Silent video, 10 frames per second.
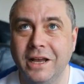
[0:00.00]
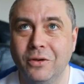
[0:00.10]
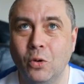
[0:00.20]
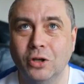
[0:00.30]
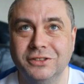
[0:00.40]

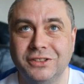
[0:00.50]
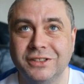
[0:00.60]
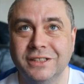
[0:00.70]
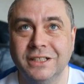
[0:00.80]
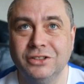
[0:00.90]

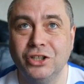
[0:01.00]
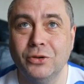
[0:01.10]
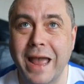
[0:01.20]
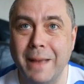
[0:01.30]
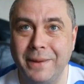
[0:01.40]

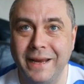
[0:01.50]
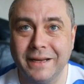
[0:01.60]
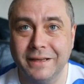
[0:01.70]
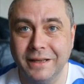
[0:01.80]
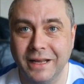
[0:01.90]
2 are
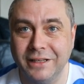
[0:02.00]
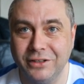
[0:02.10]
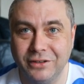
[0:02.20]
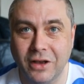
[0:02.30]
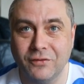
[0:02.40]
epic,
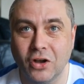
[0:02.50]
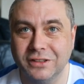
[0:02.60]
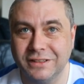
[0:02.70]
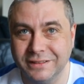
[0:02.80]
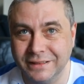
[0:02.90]
and I've
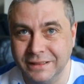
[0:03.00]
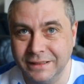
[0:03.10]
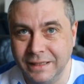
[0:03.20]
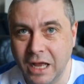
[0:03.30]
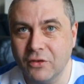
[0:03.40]
got
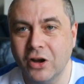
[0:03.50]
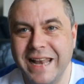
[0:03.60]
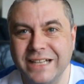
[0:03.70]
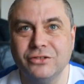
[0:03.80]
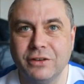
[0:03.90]

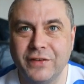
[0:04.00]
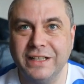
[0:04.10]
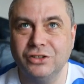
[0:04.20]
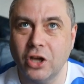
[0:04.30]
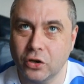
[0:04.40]
legendary
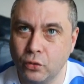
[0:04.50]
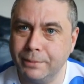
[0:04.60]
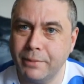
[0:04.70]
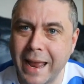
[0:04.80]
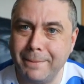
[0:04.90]
things not
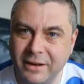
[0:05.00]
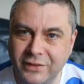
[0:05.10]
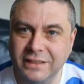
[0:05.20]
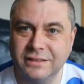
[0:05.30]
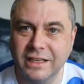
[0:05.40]
equipped but epic things